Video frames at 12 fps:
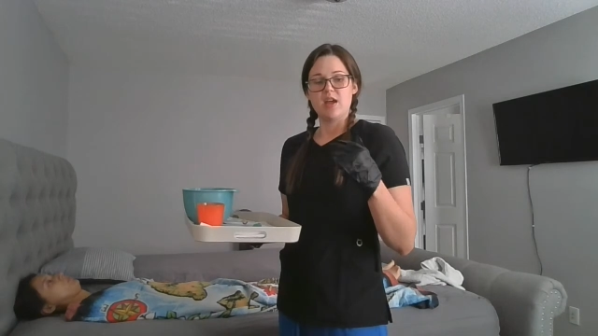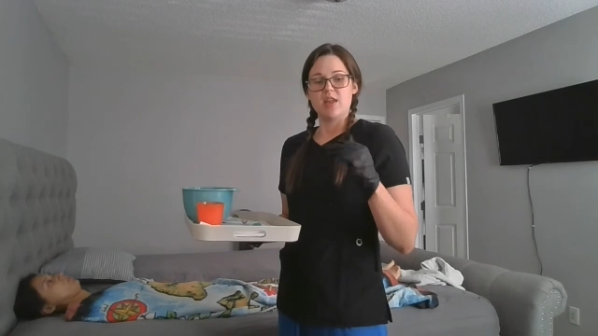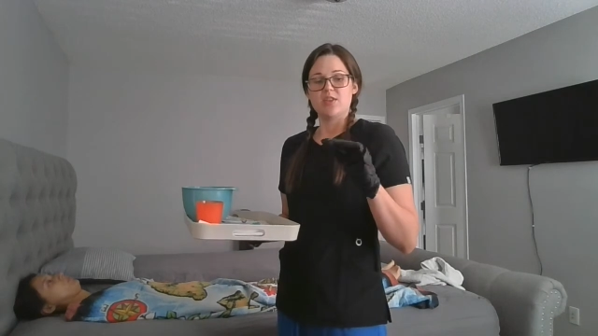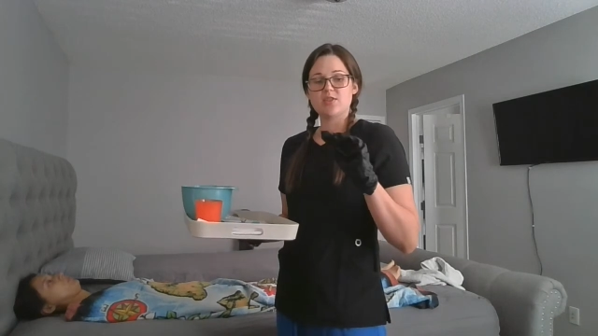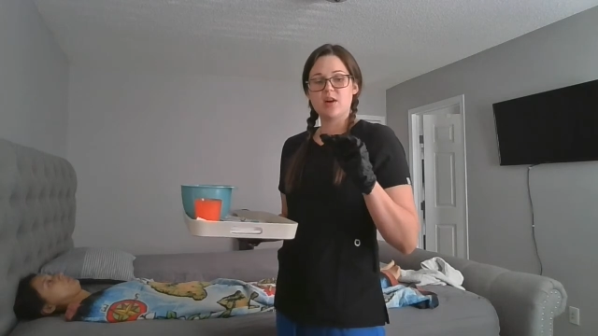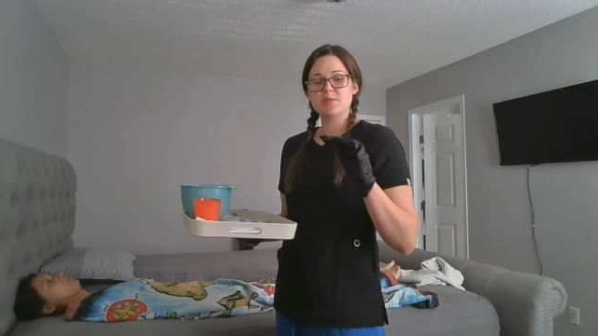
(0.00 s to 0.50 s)

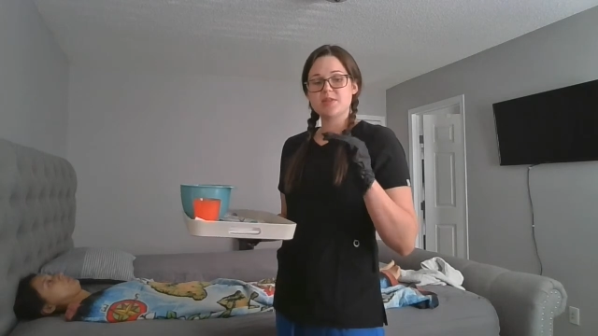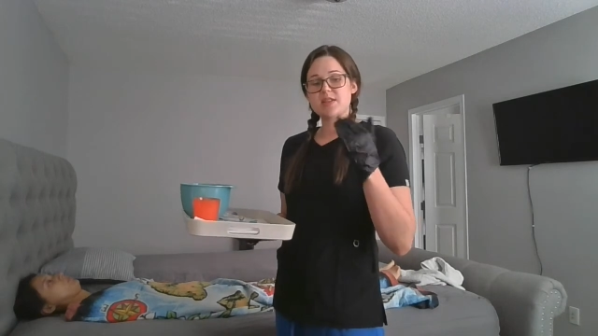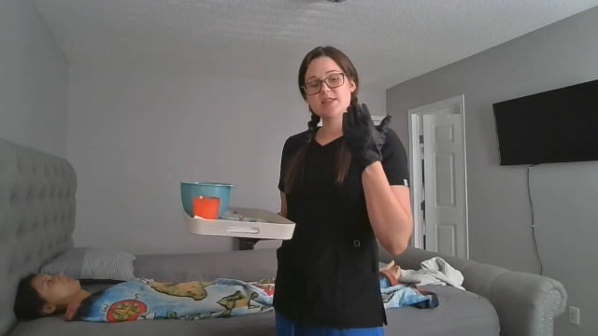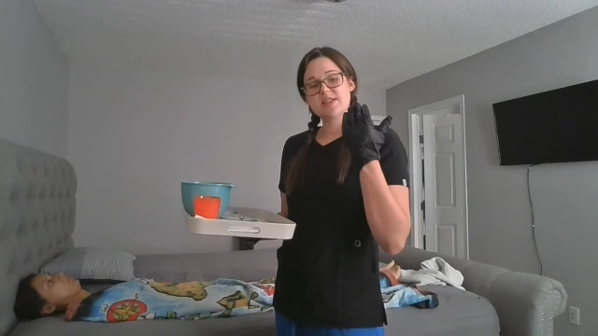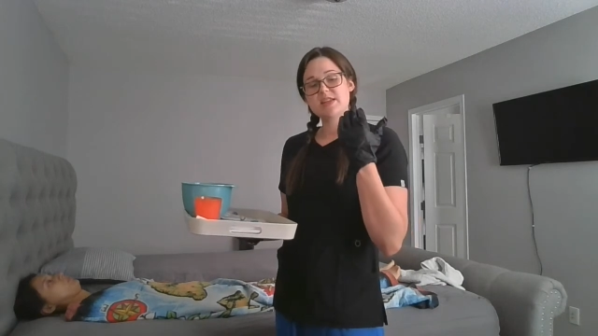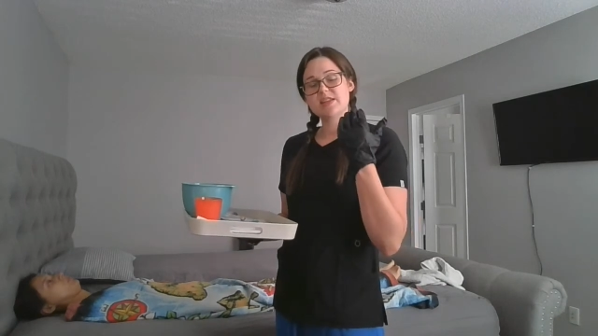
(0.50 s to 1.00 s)
The tops of the
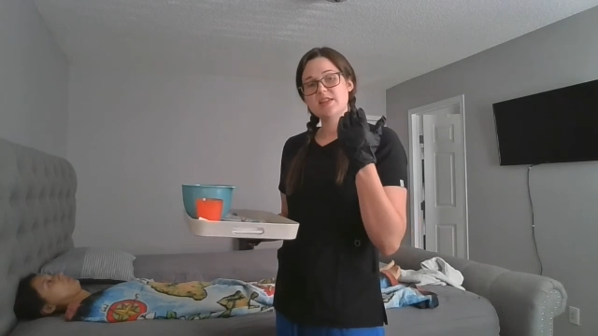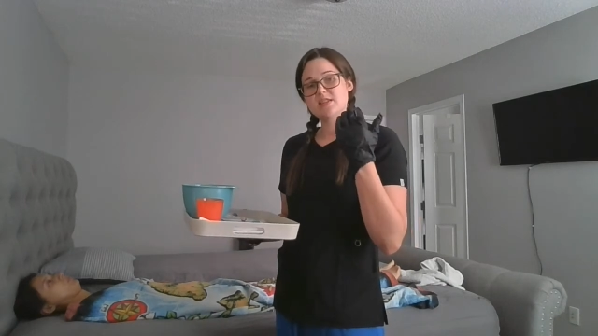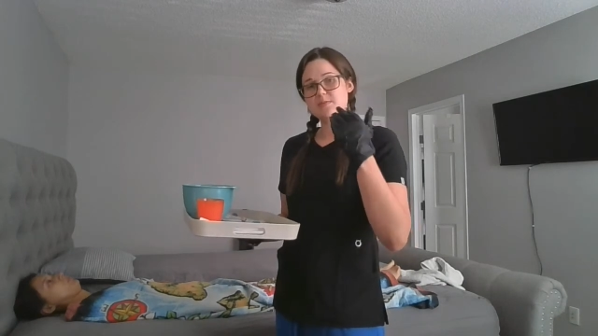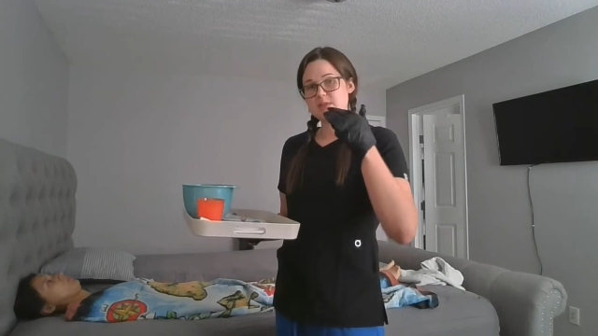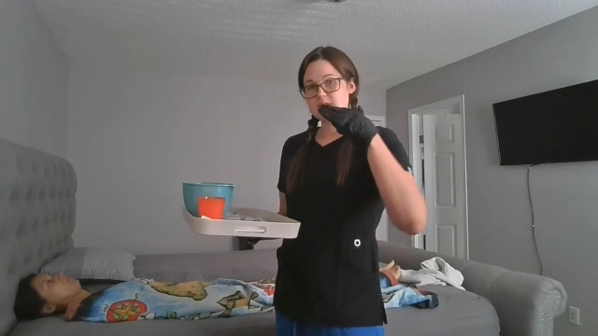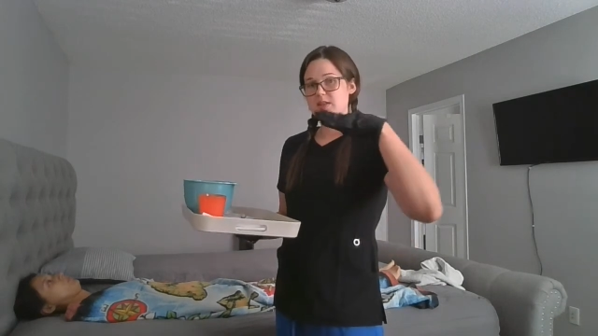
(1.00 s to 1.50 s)
teeth need
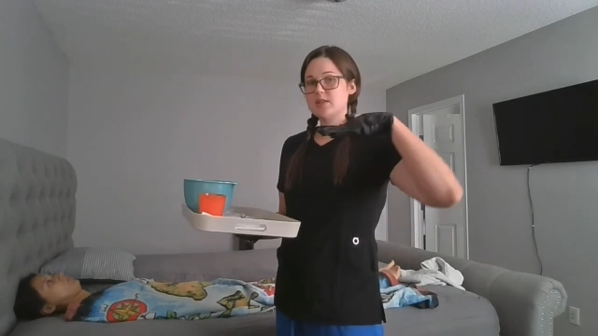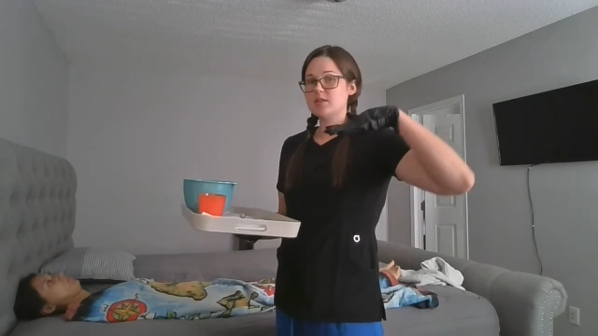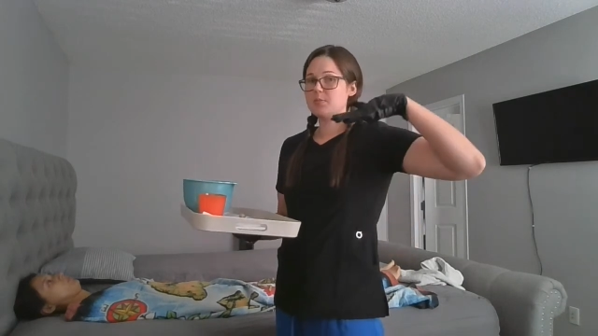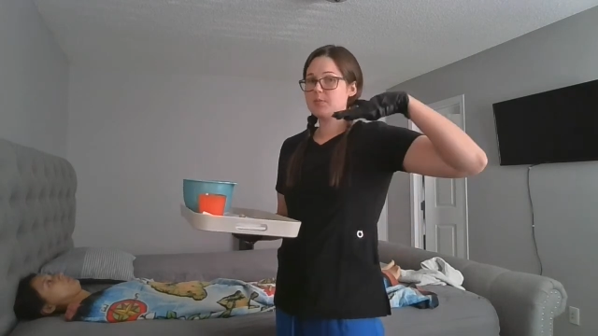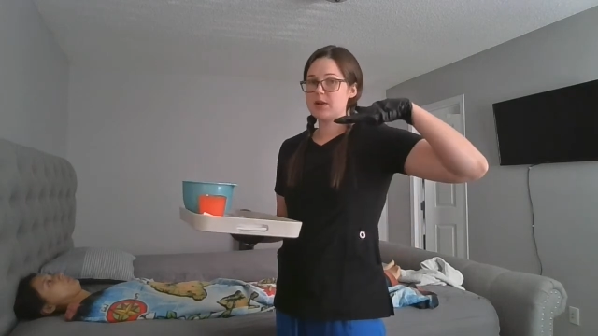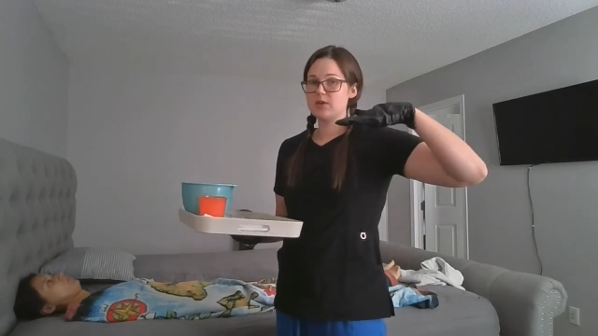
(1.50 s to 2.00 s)
to be done in
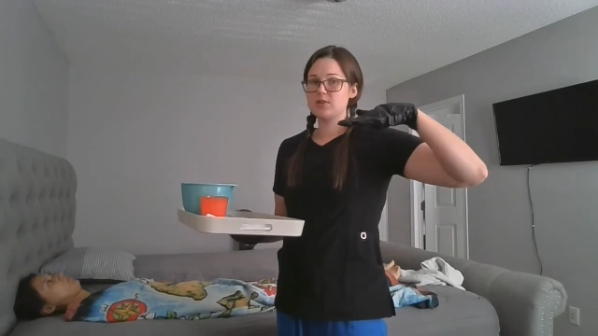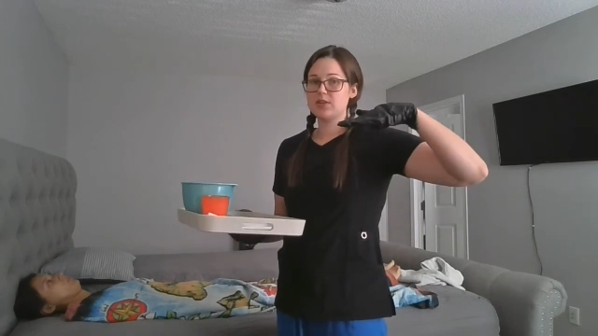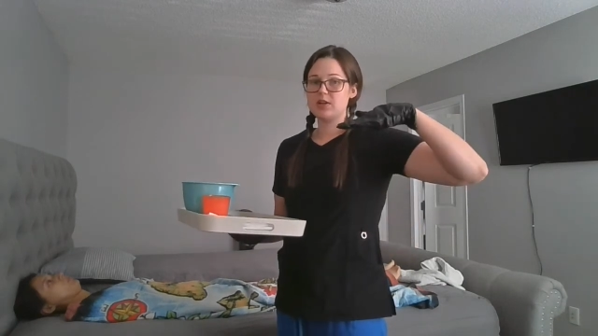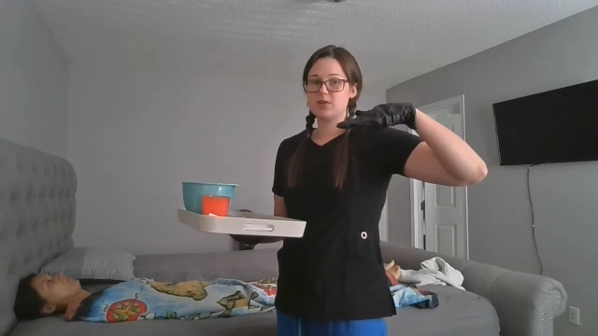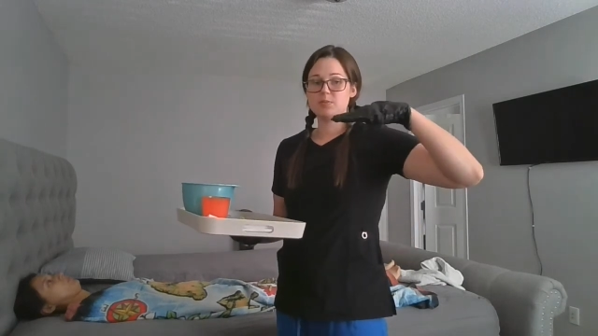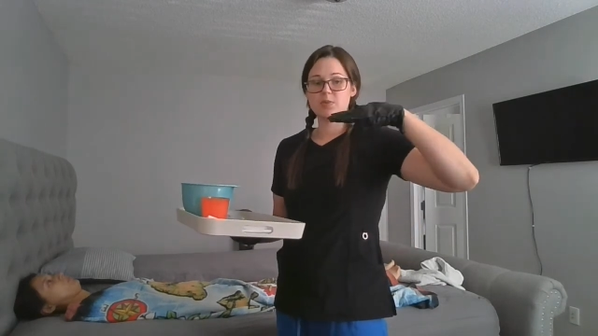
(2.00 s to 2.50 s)
a
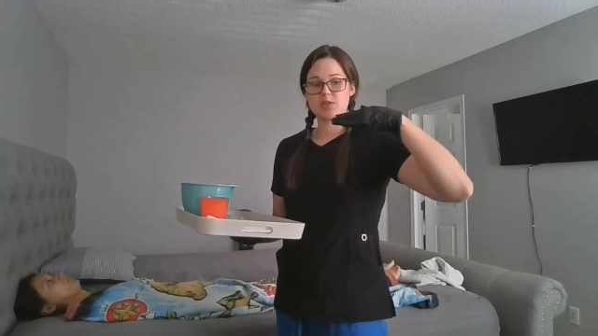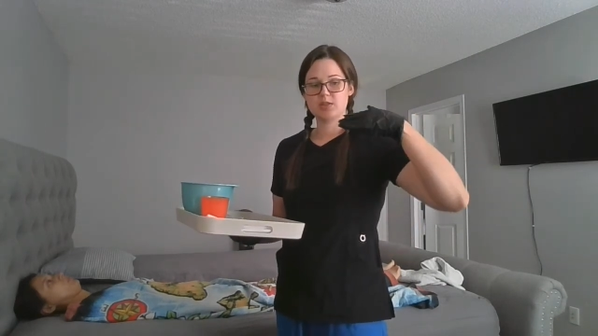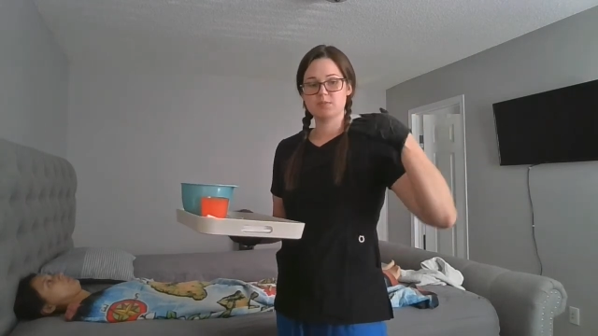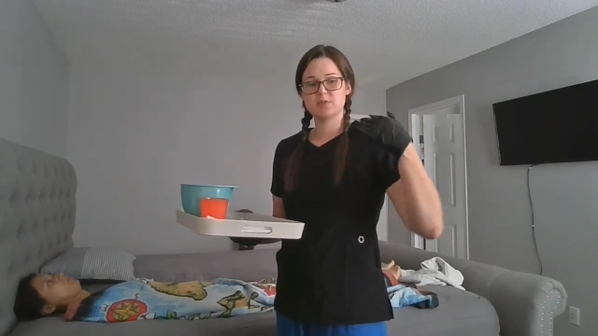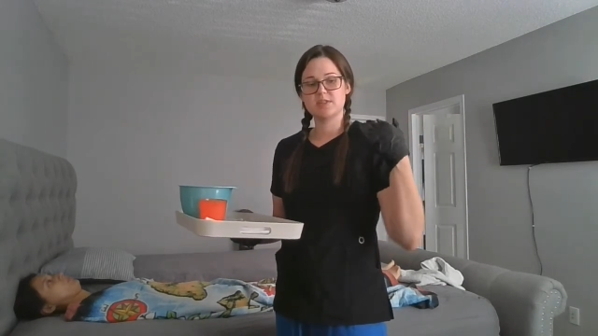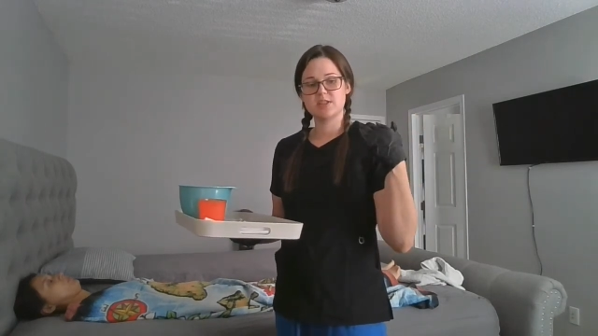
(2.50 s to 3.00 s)
parallel
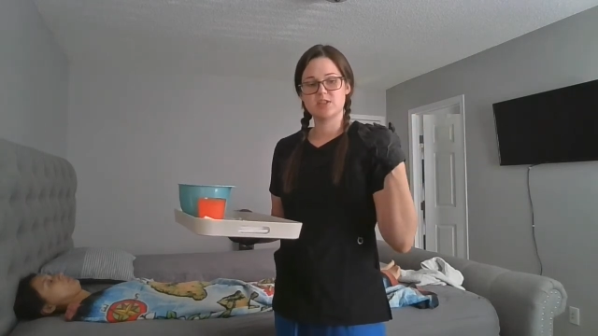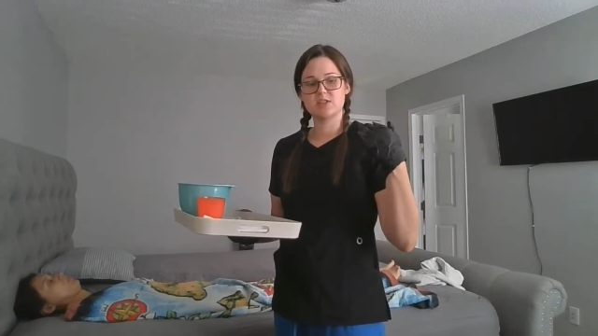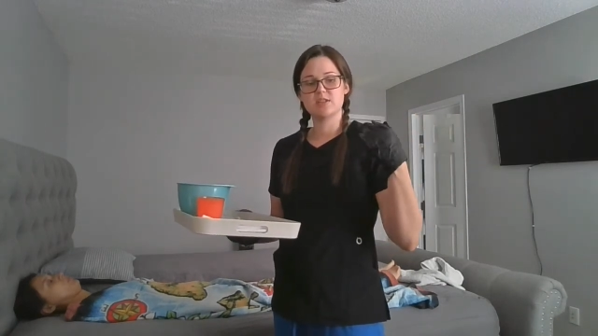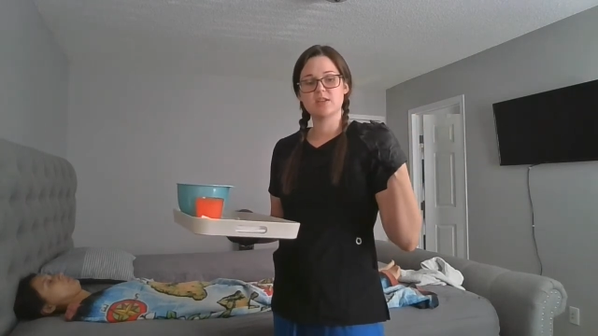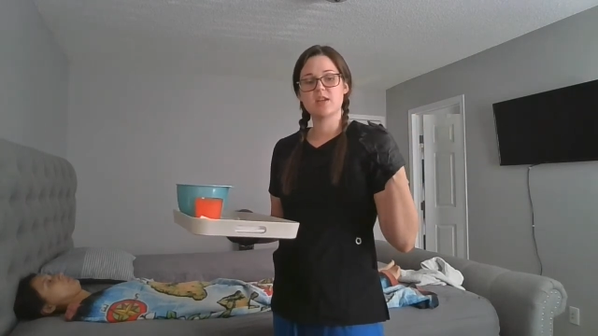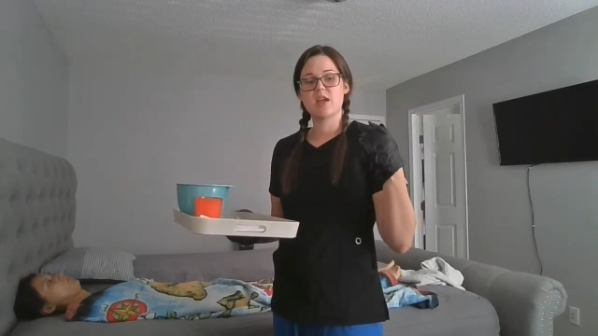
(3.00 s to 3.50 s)
brushing
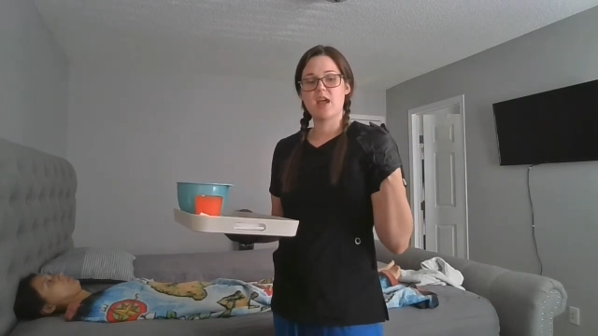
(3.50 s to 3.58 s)
position,